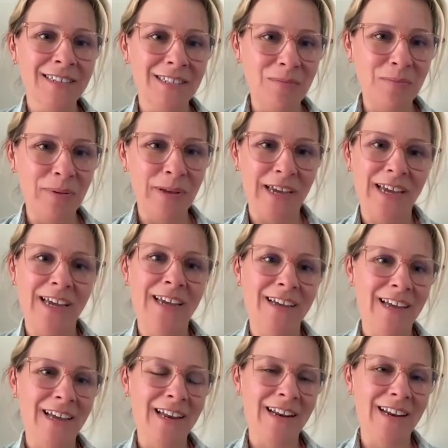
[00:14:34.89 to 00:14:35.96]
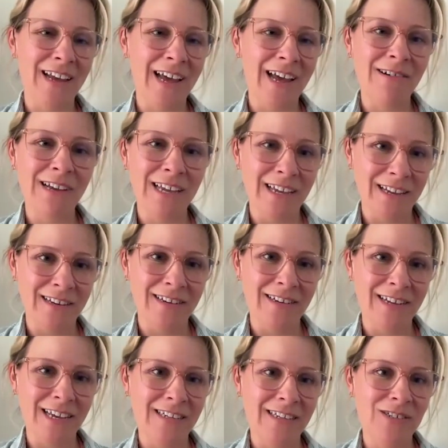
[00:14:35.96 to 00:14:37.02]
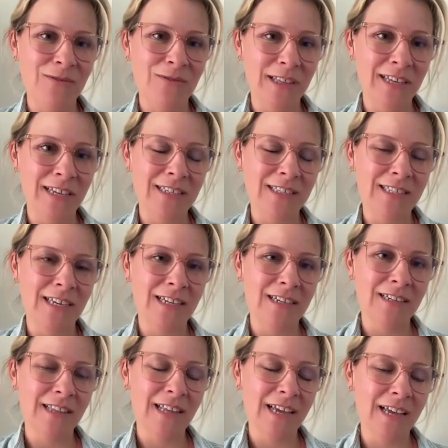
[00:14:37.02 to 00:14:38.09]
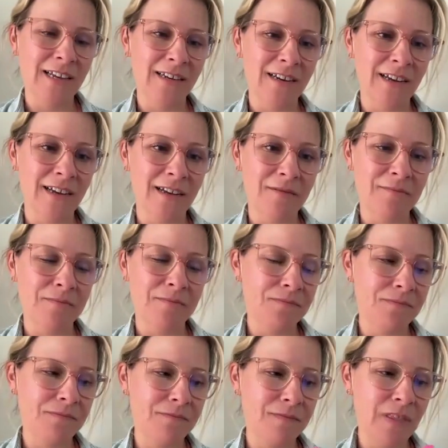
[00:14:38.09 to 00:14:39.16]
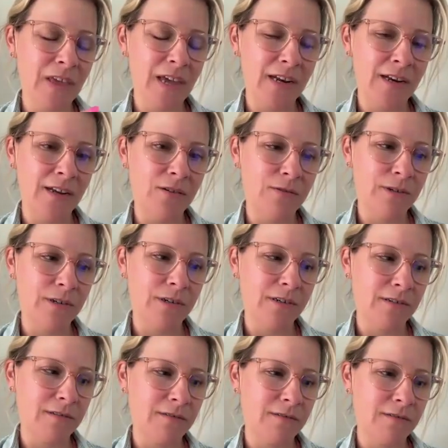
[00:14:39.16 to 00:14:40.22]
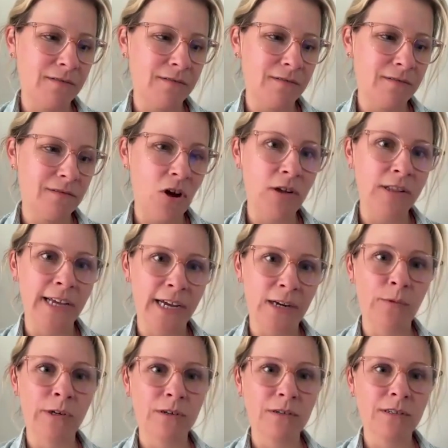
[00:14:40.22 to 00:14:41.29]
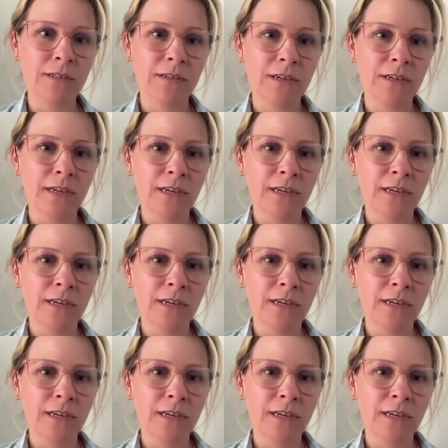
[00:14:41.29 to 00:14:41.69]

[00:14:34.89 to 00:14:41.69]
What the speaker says: to be and out in and doing things in than your online world.